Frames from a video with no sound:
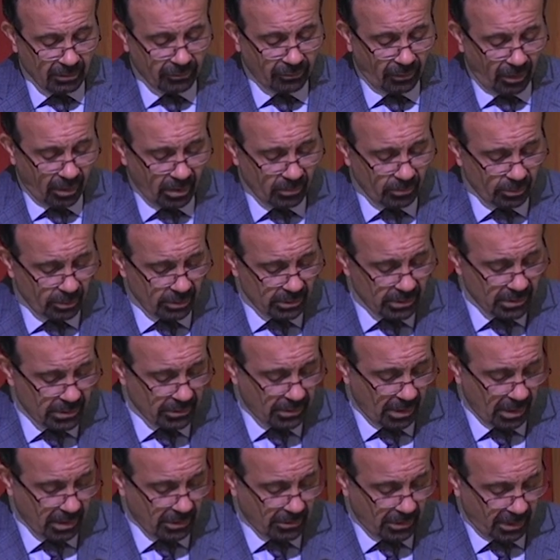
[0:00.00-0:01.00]
The
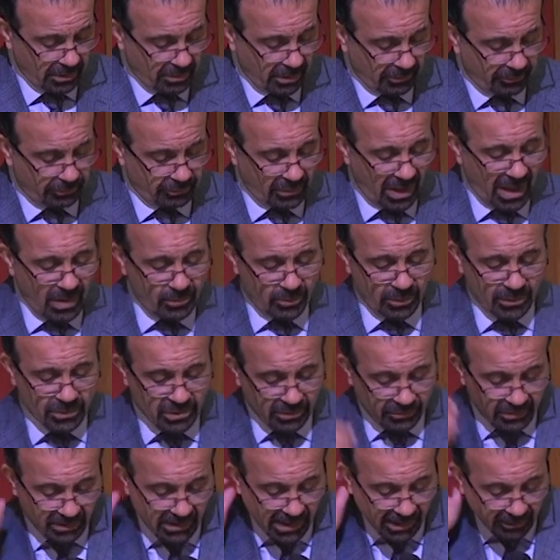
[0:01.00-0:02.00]

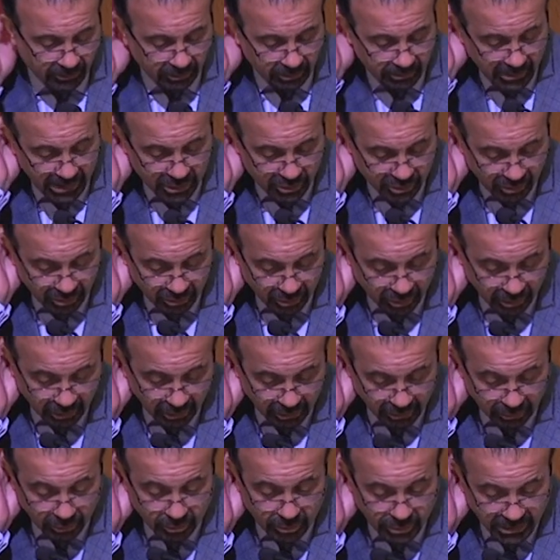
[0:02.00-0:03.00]
framers of the declaration
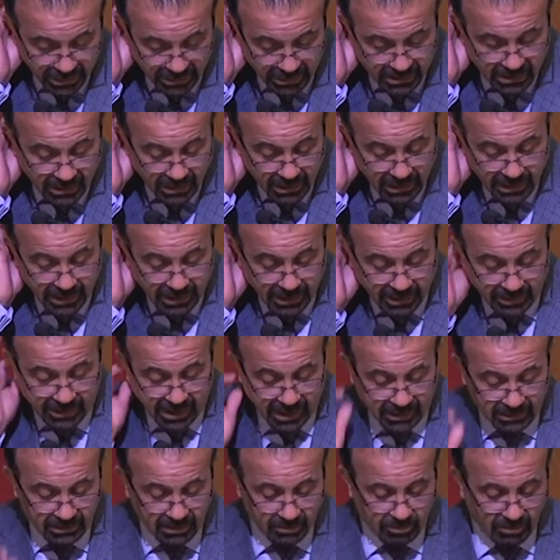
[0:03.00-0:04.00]
concluded
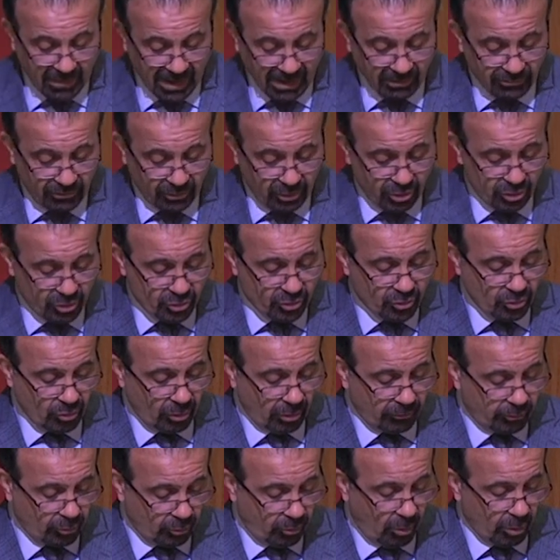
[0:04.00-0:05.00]
that by
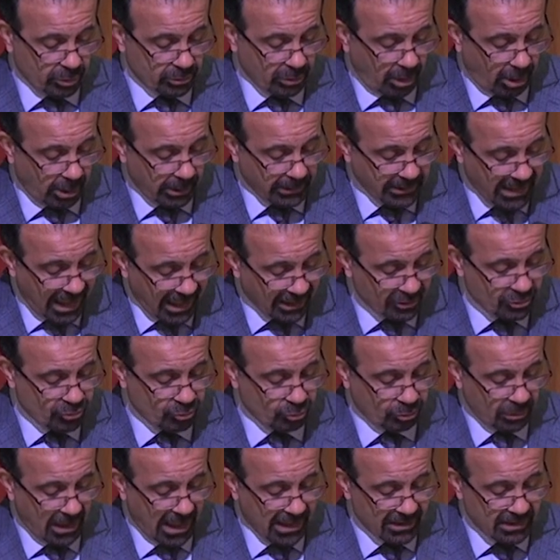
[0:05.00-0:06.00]
virtue of, quote, our
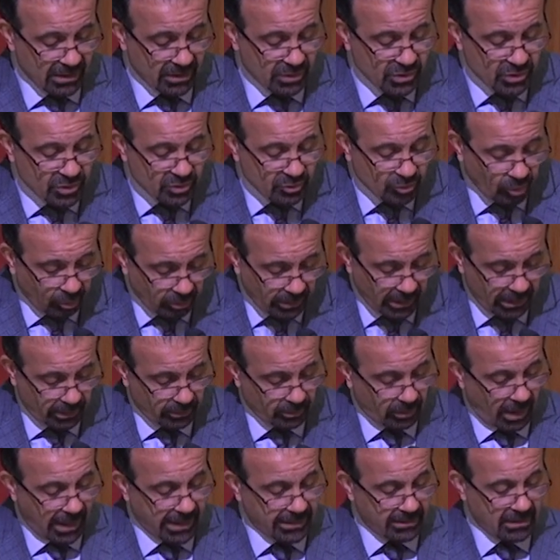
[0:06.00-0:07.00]
natural and
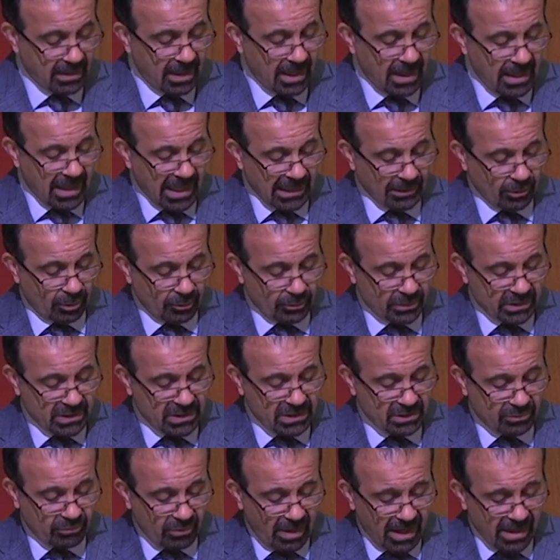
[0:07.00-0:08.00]
historic right, and on
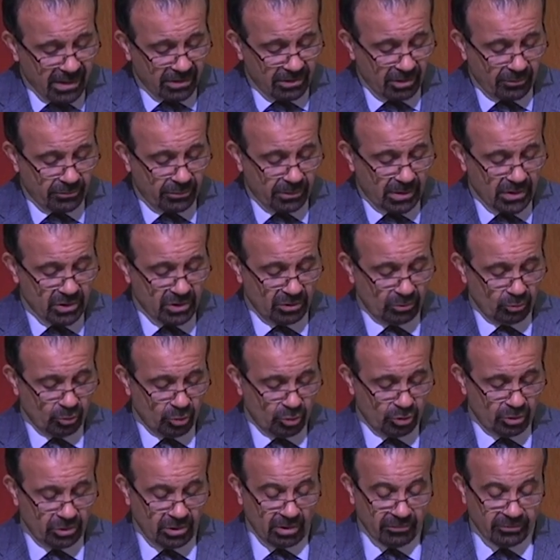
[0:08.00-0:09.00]
the strength of the
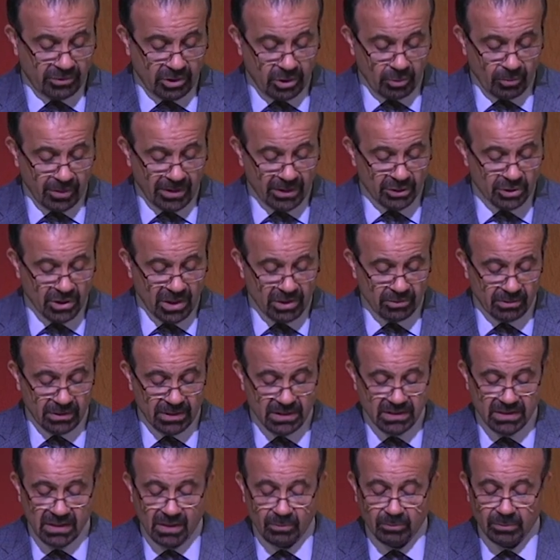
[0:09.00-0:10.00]
resolution of the UN
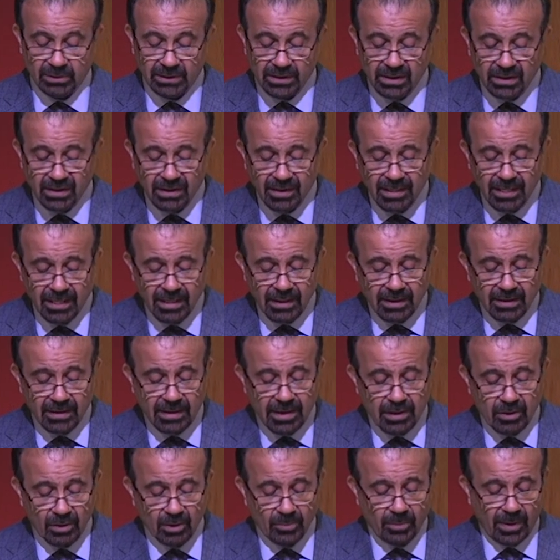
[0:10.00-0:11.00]
General Assembly,
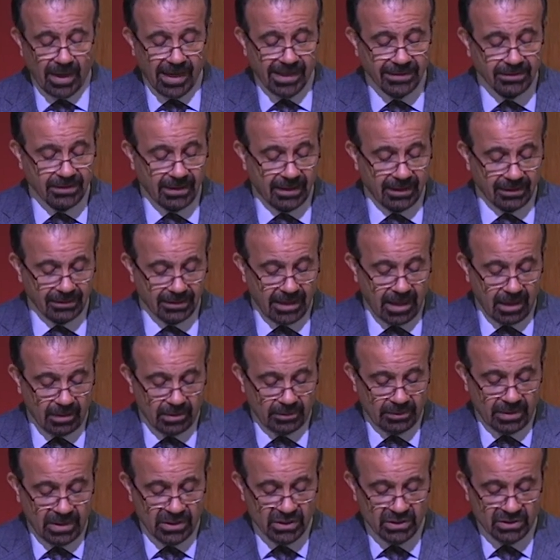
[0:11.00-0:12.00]
hereby
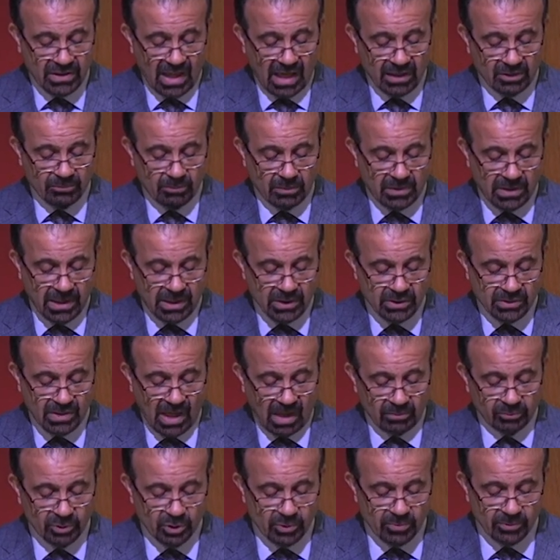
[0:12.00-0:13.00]
declare the
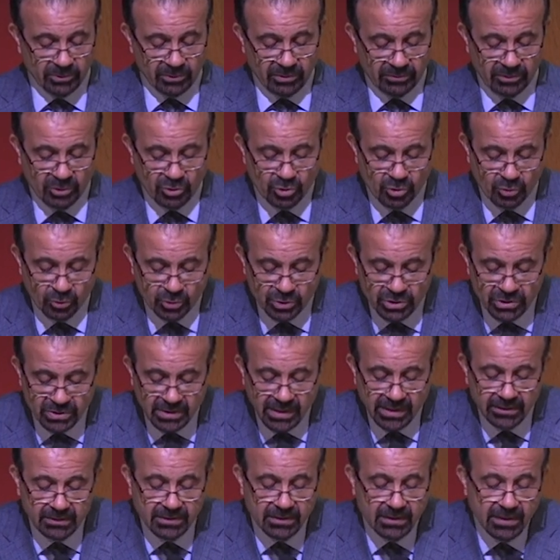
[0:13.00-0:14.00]
establishment of the
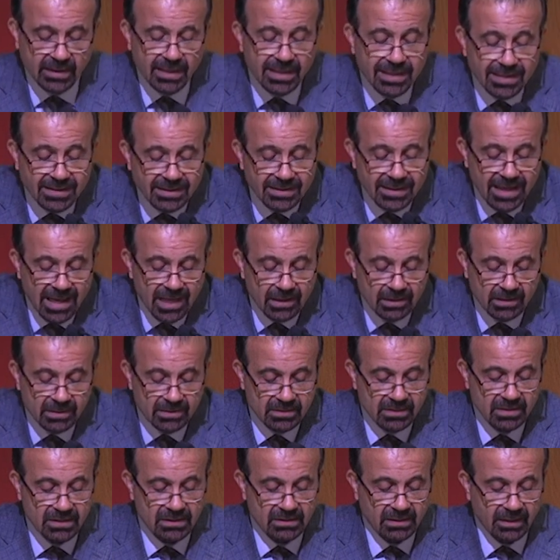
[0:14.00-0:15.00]
Jewish state in
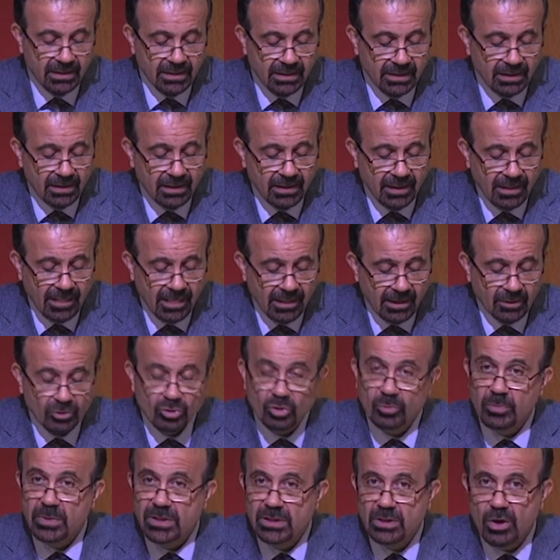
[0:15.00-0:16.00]
Eretz Israel
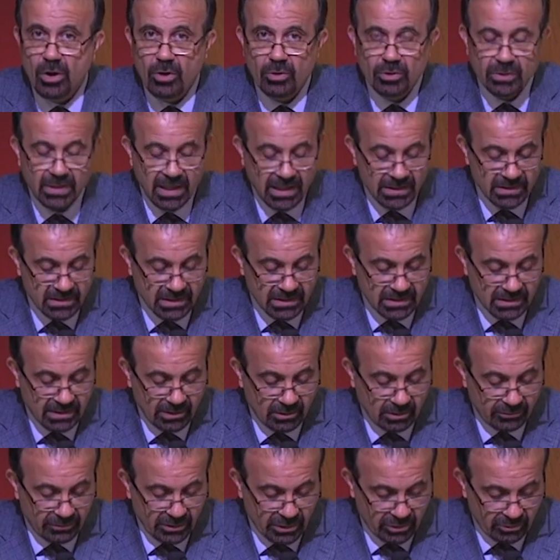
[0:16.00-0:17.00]
to be known as the
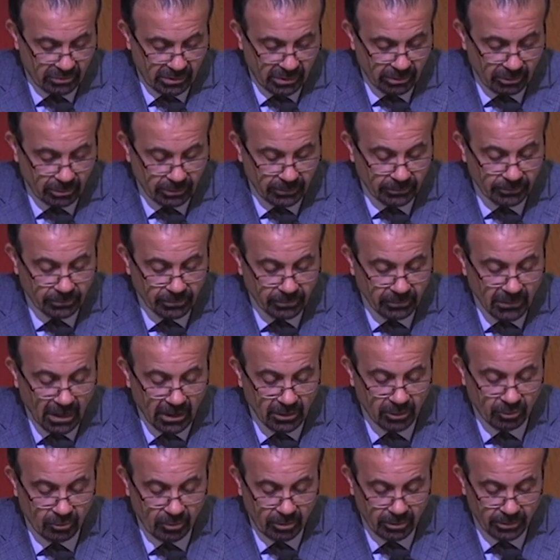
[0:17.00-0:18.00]
State of Israel,
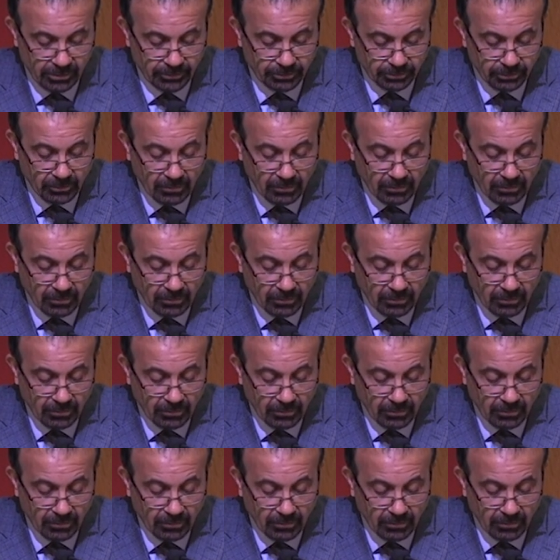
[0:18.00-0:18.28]
unquote.